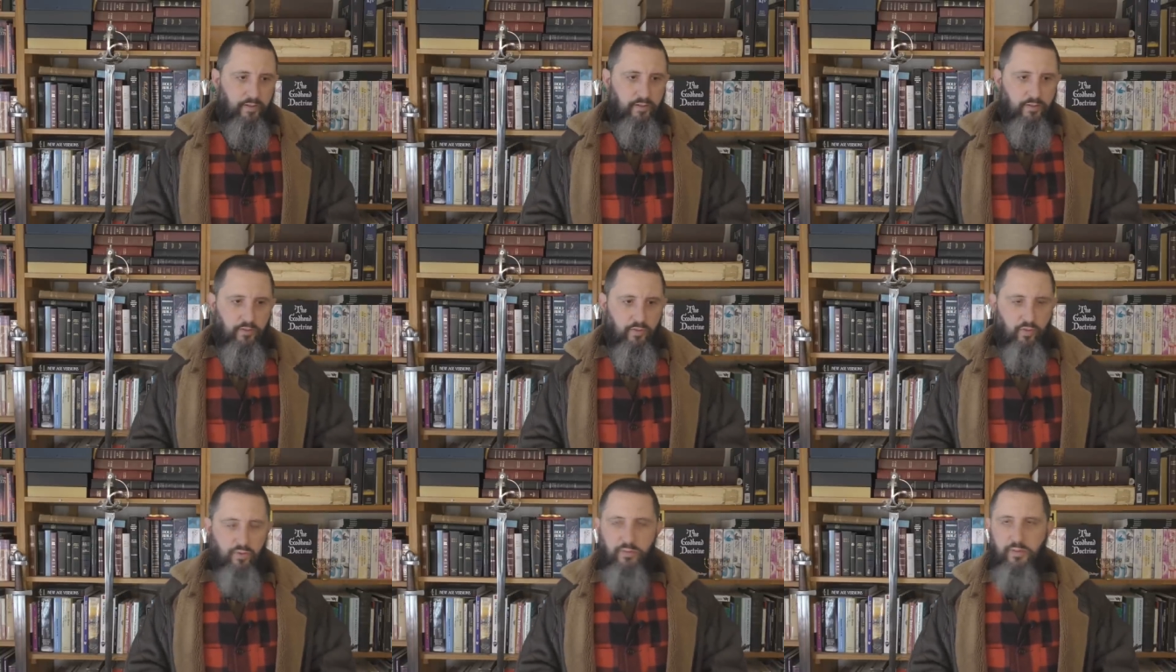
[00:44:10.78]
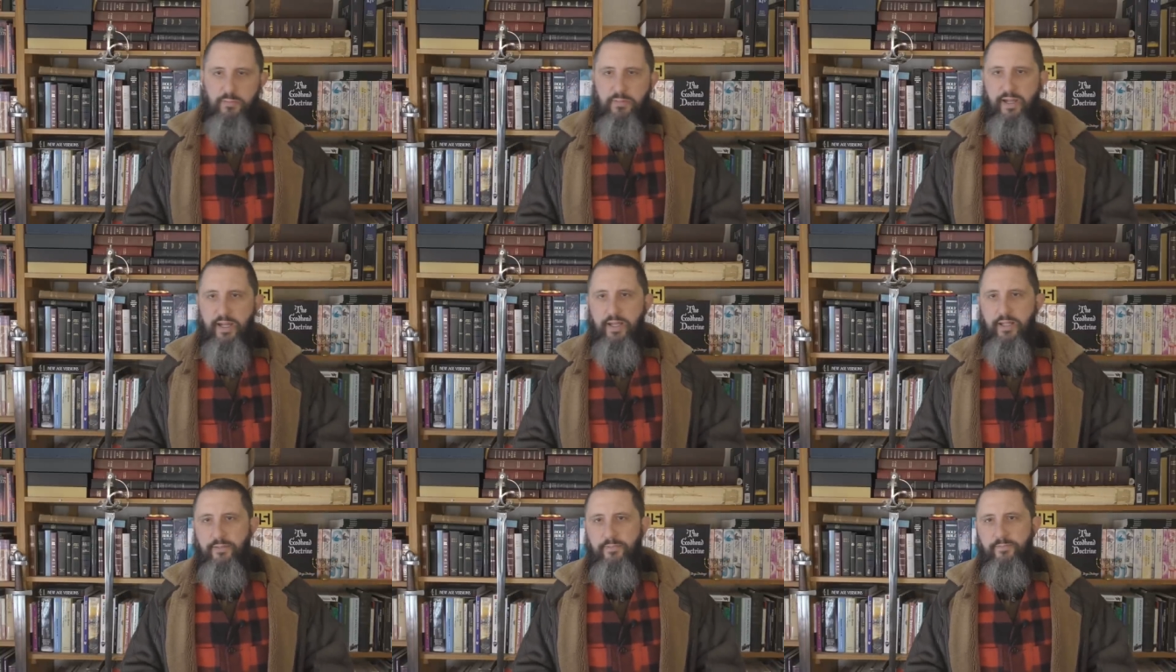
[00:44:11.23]
It's going to be
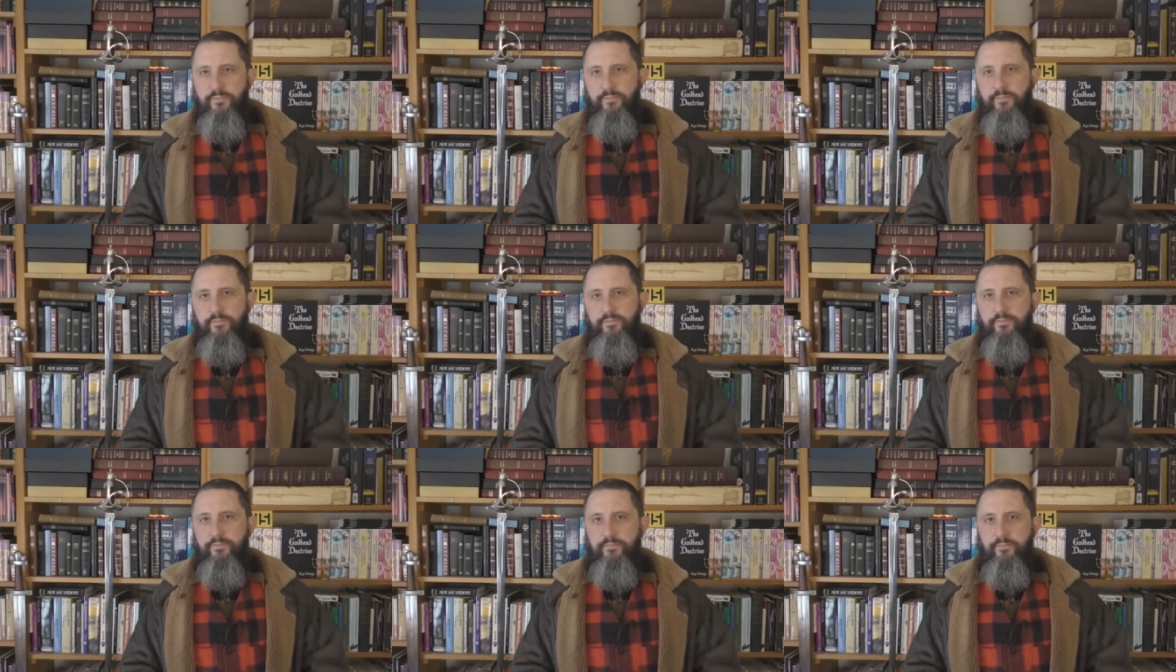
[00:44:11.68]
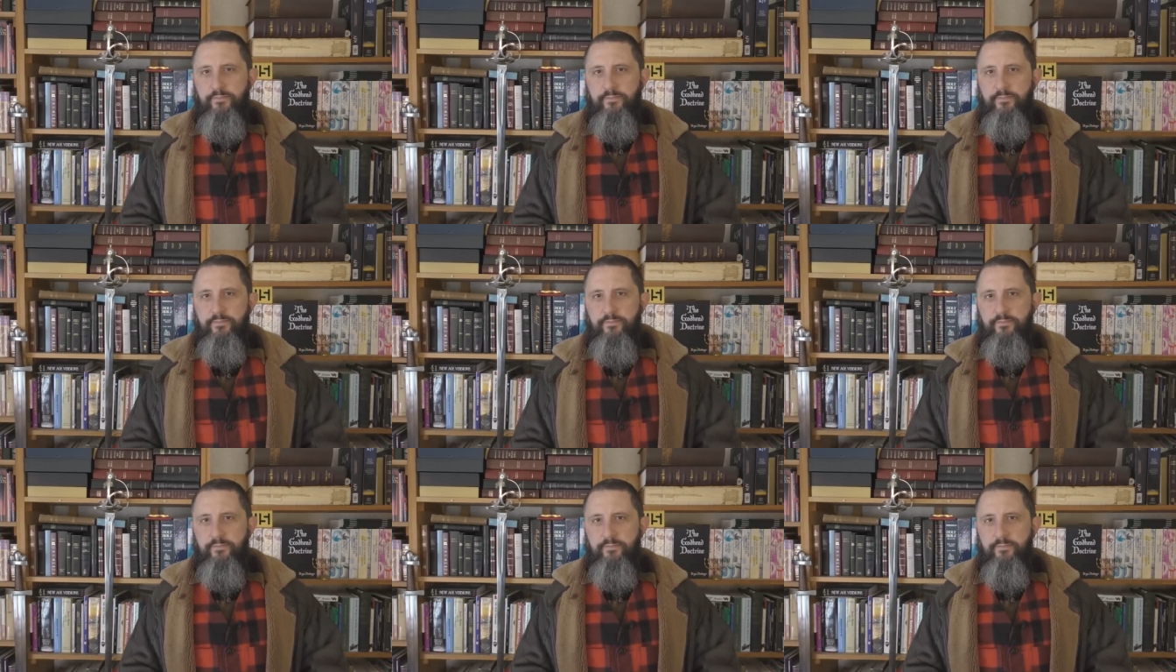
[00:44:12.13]
bad.
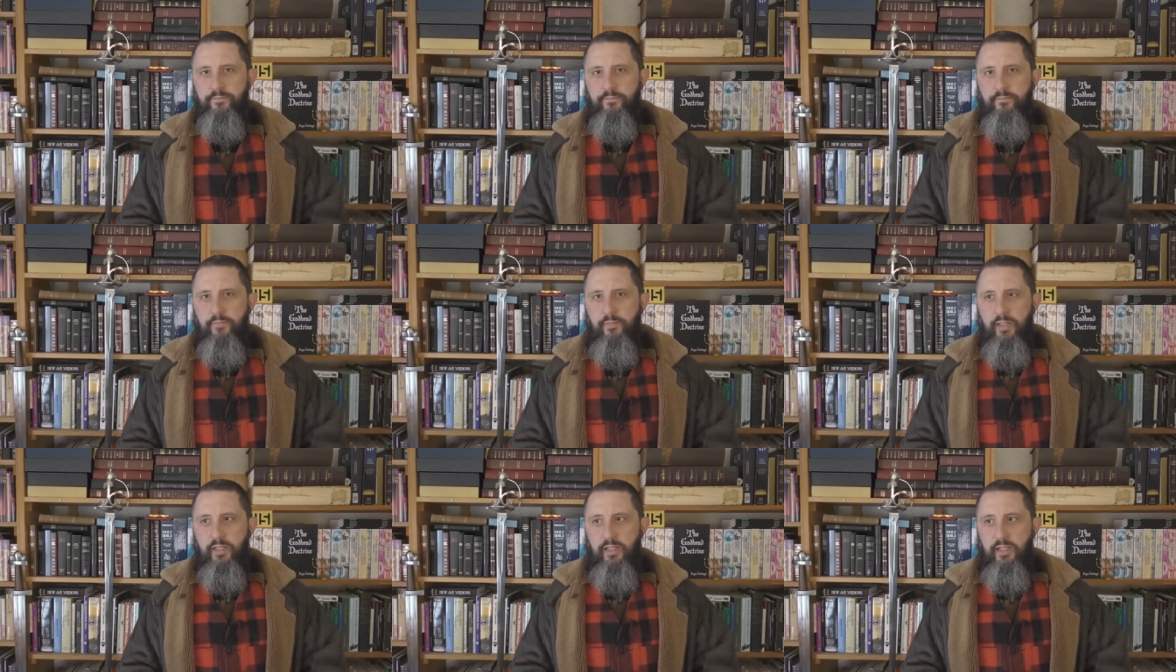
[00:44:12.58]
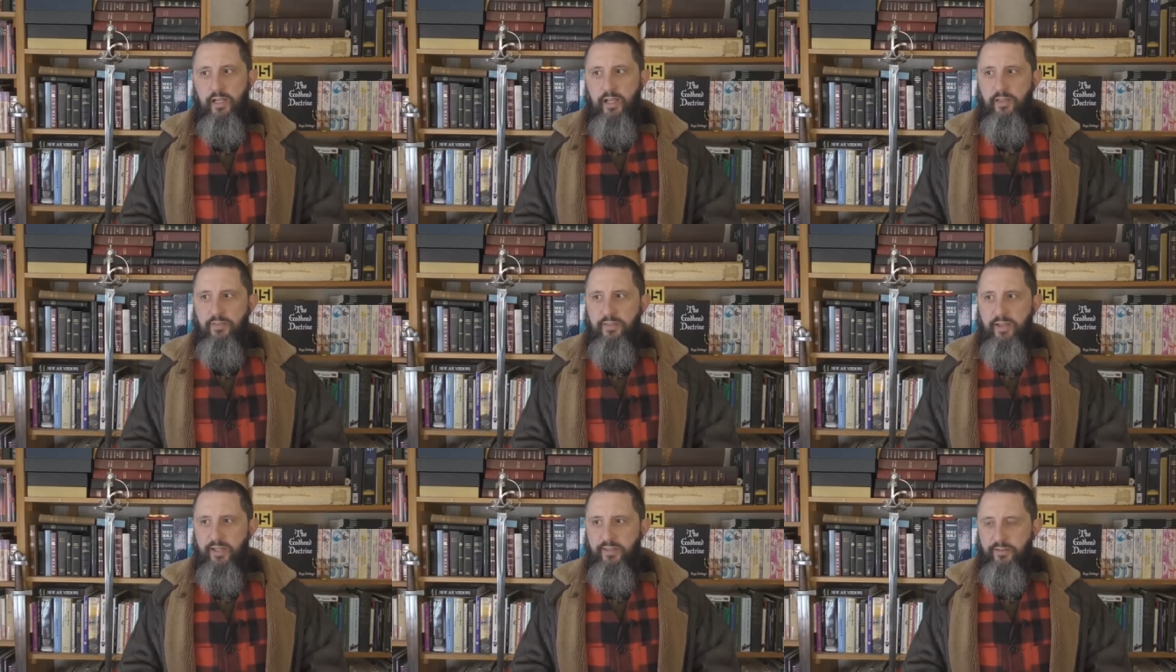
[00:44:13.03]

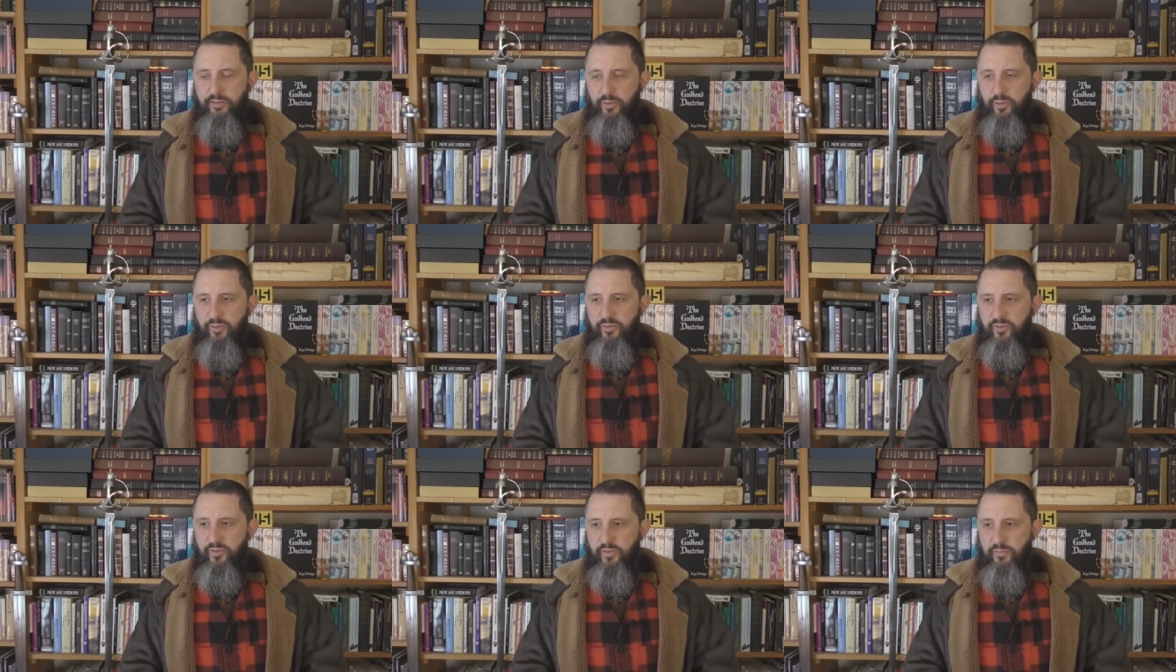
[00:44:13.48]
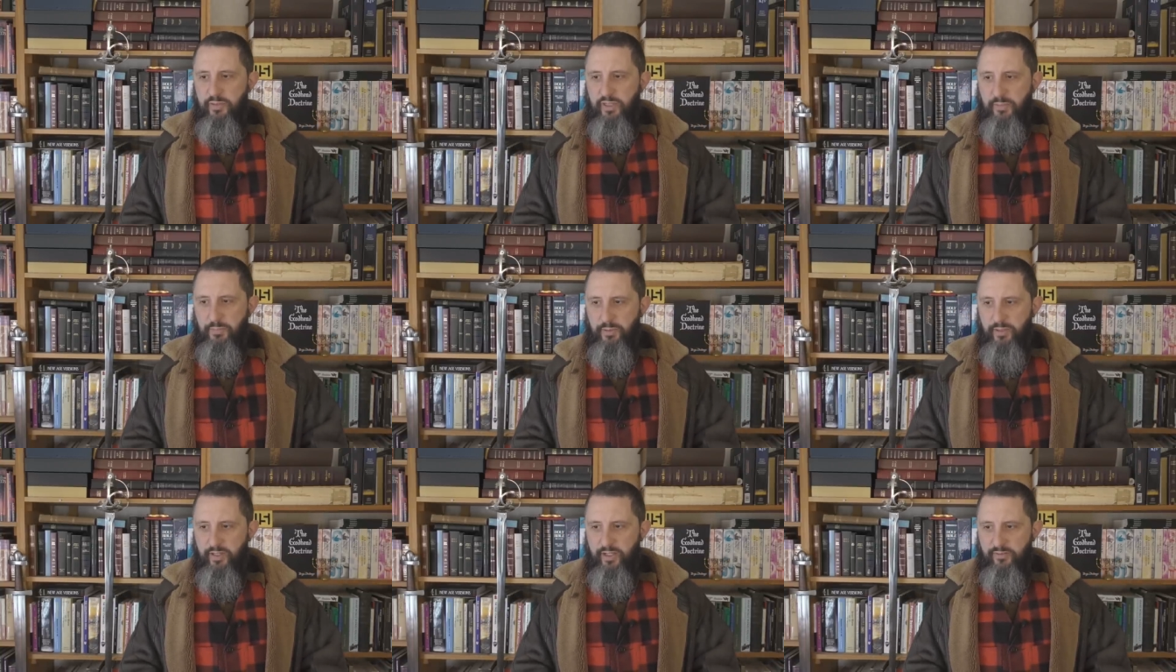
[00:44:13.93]
I thank the Lord for the
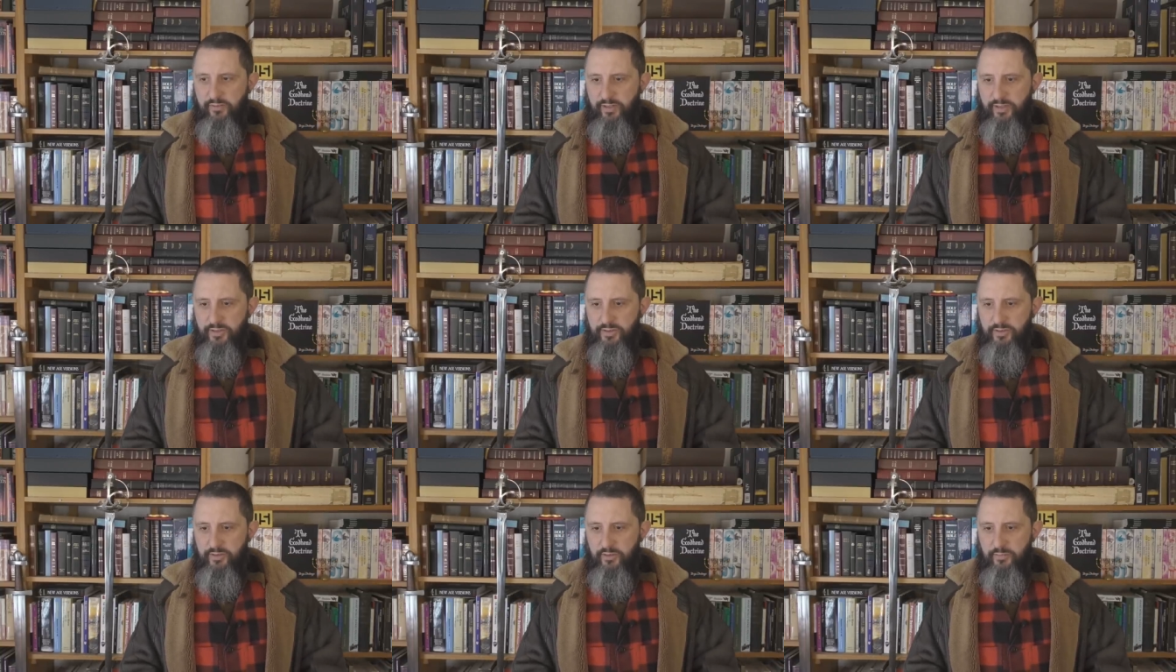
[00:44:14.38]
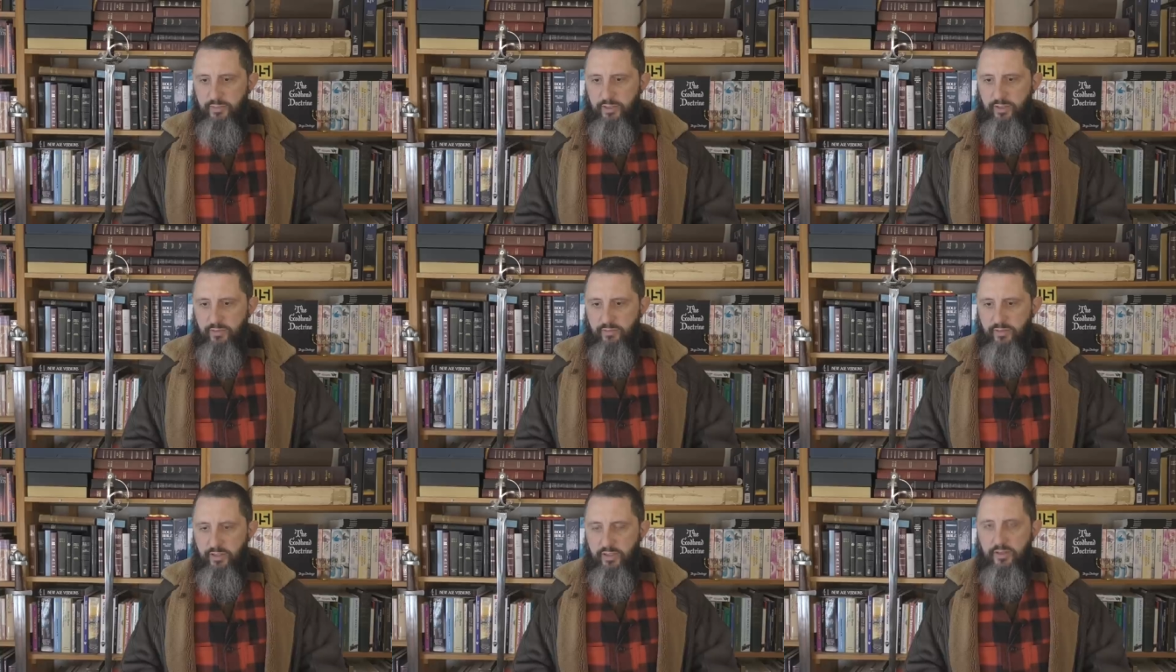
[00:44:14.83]
people that have listened to
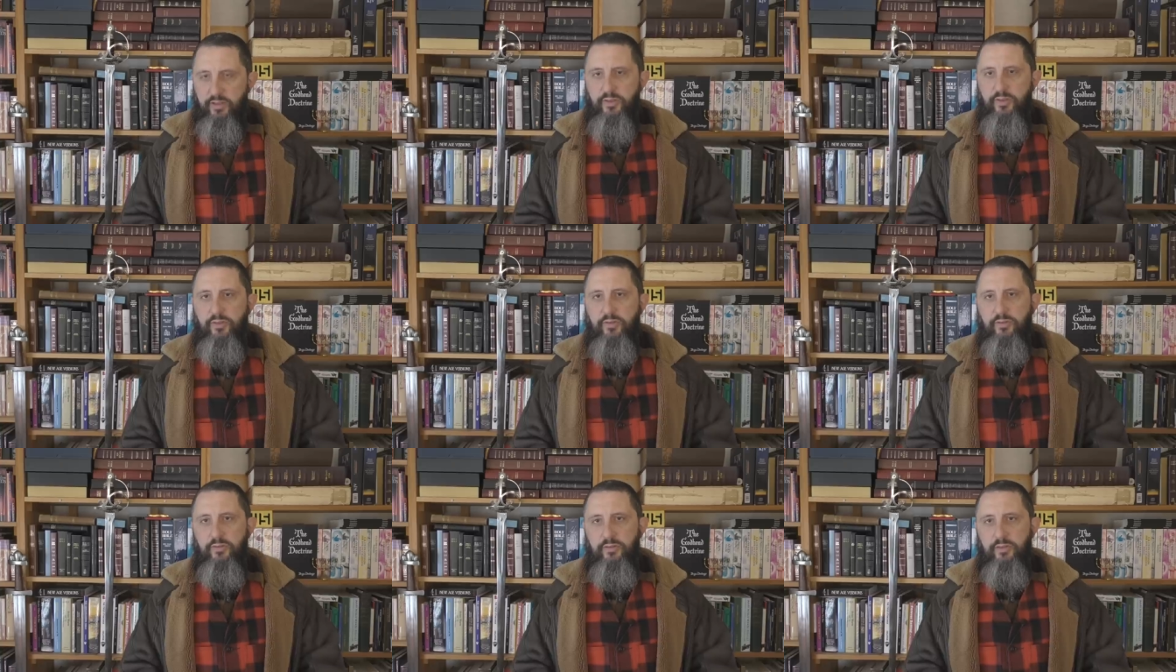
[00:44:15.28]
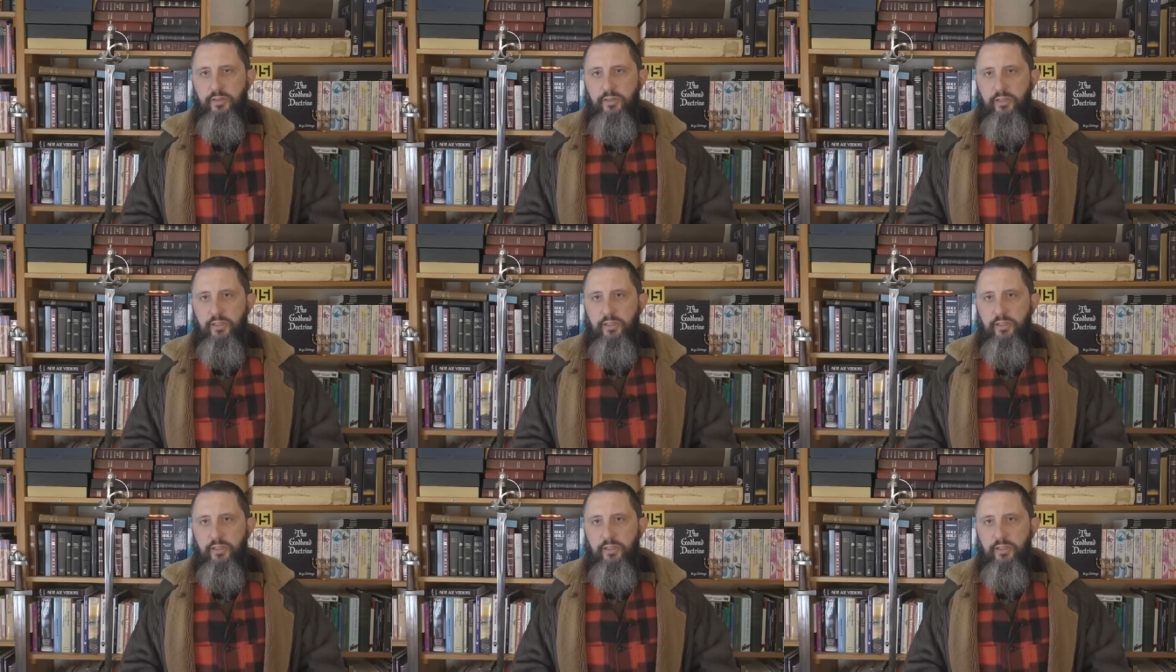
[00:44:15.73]
me over the years.